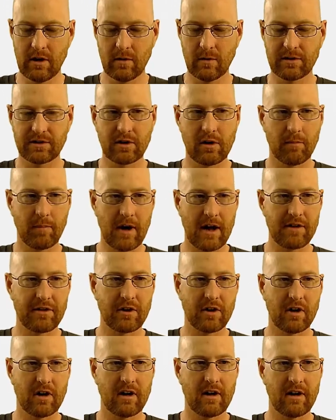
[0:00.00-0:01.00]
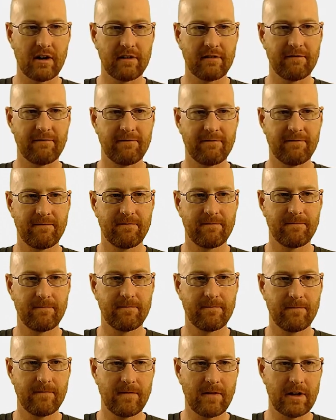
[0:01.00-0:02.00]
So let's go Python
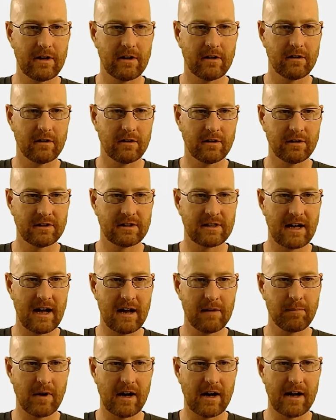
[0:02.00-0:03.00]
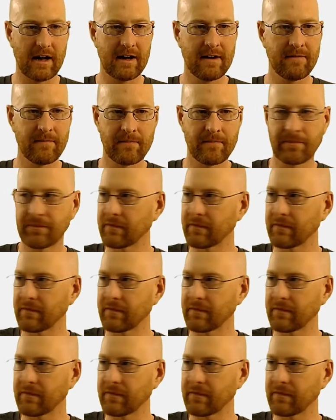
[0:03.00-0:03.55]
fill dot py,